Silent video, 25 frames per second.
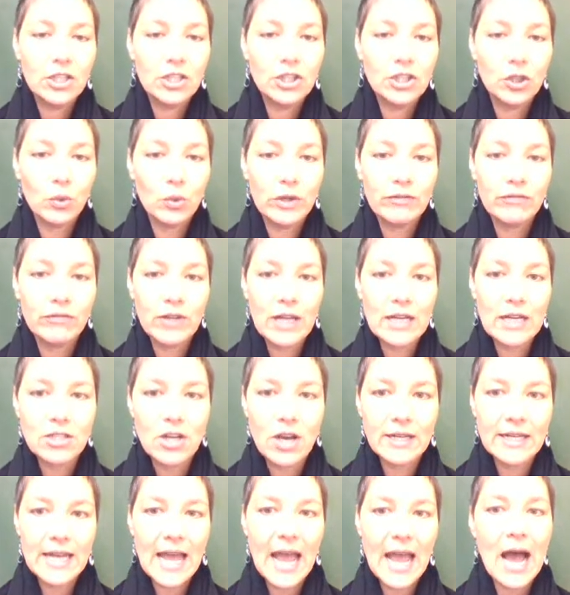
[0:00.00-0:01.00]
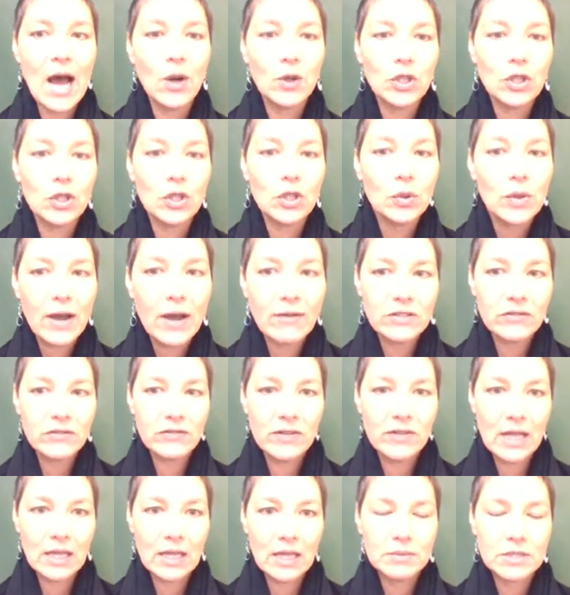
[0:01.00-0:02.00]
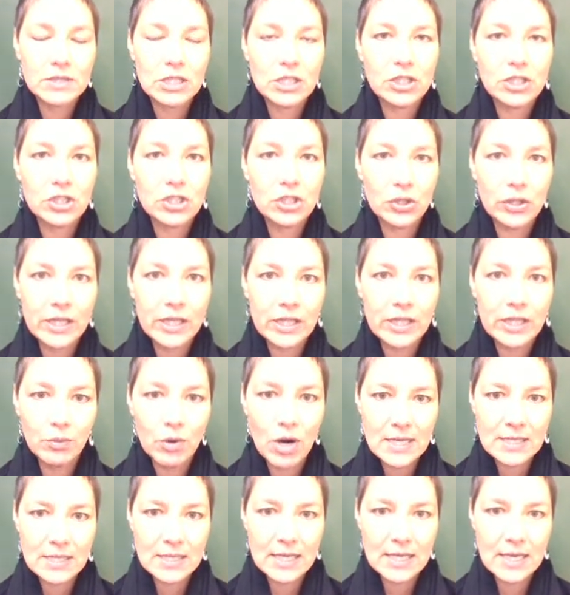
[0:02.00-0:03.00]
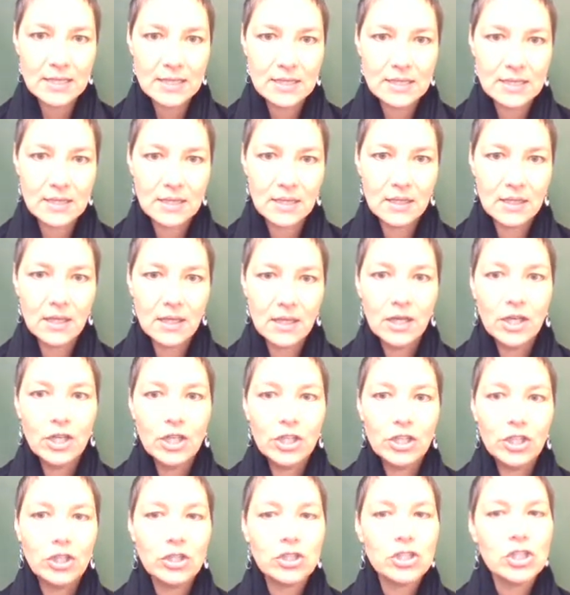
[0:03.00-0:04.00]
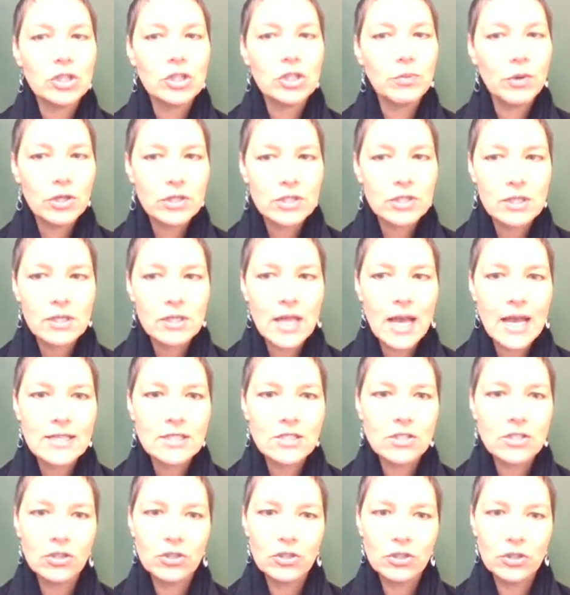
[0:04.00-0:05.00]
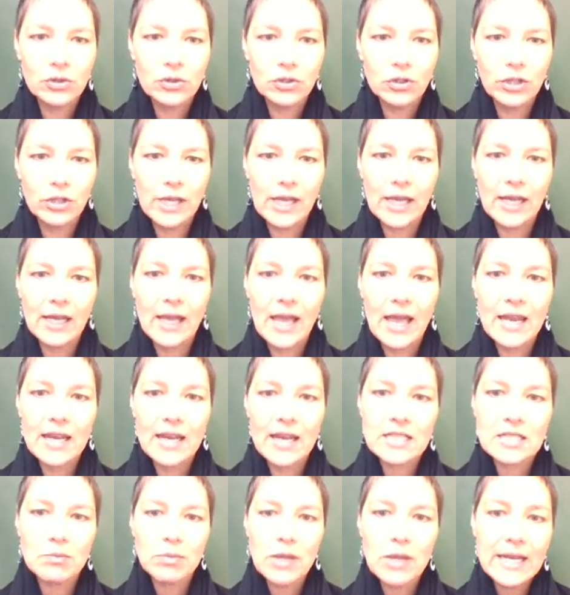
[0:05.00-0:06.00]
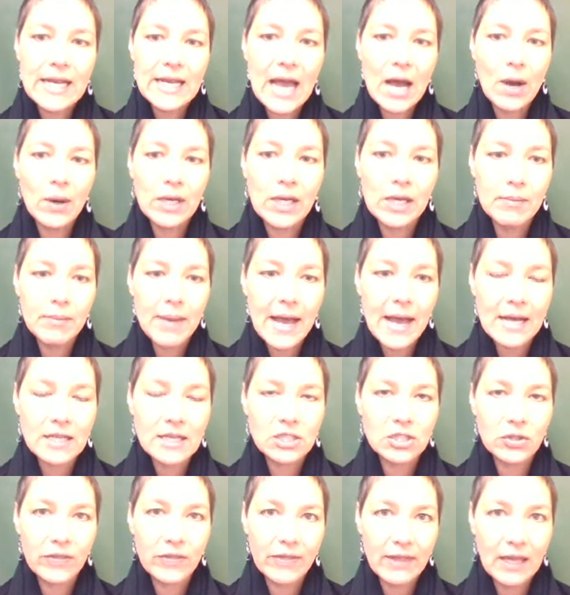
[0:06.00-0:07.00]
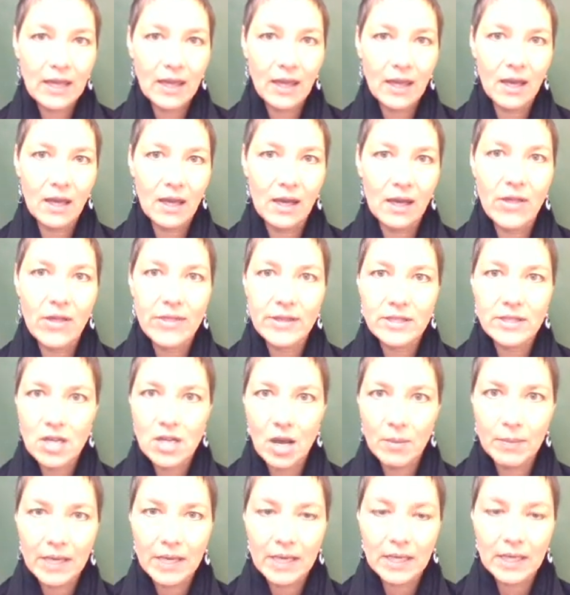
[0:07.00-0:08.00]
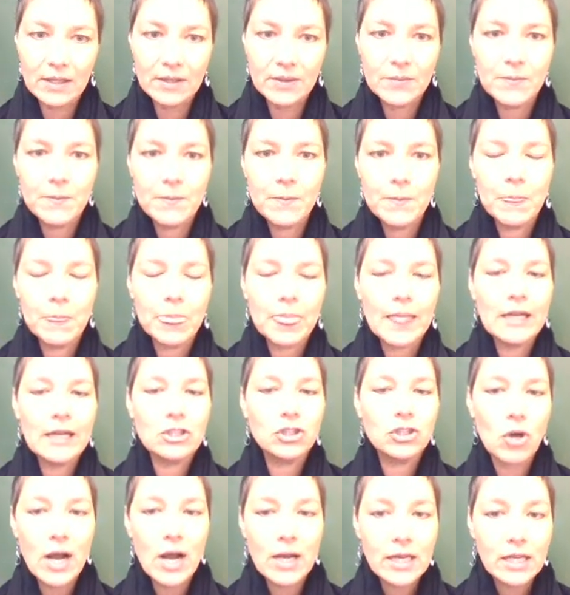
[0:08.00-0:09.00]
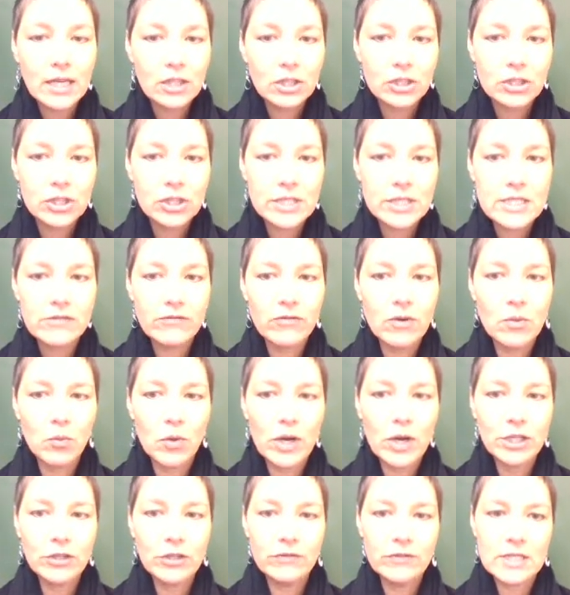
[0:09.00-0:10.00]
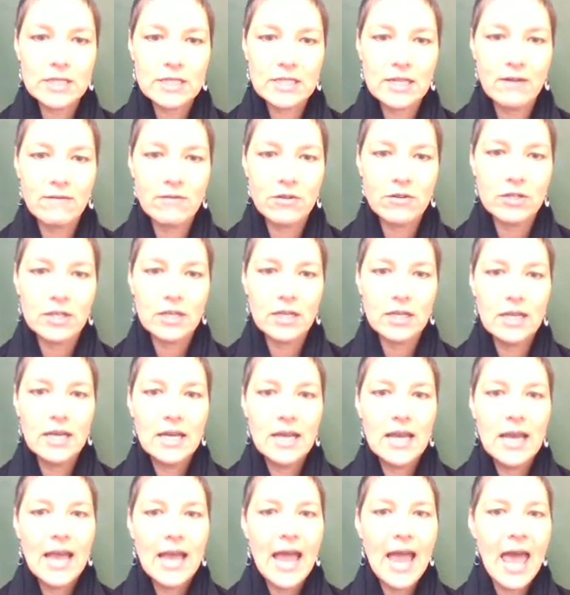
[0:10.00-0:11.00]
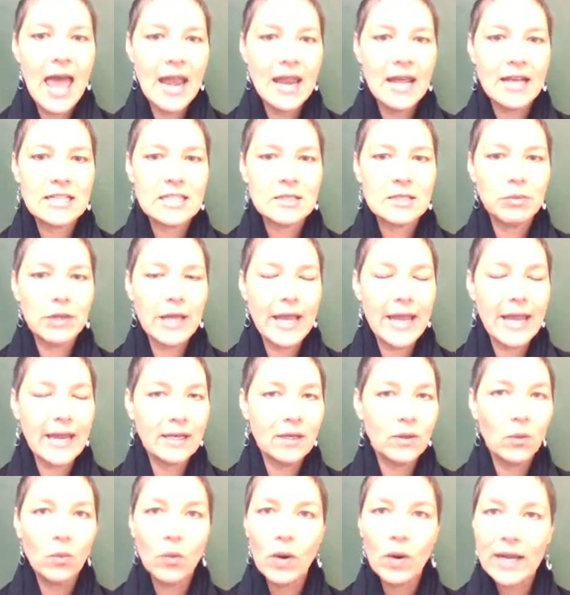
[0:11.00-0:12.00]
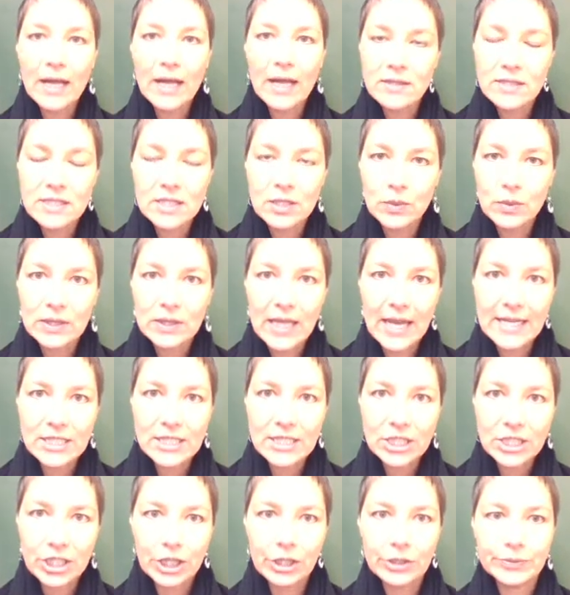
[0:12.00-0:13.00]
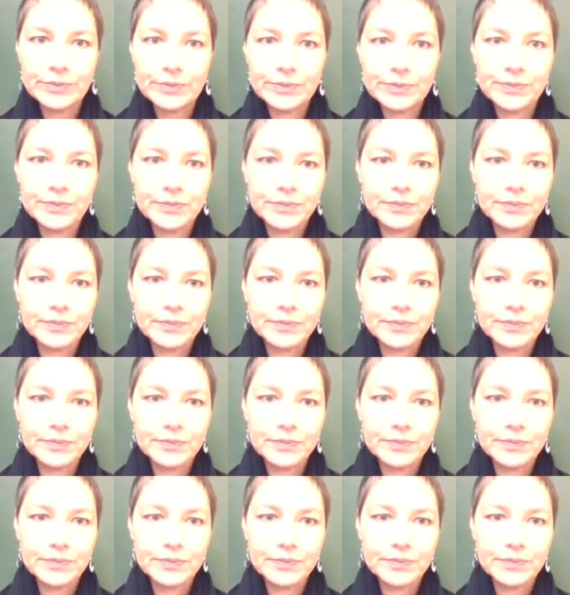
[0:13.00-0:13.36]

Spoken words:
You'll reflect on how you have developed during the process. You should personalize your new learning and explain how it impacts your thinking on the topic. Draw conclusions from what you've discovered and explain what else you would like to know.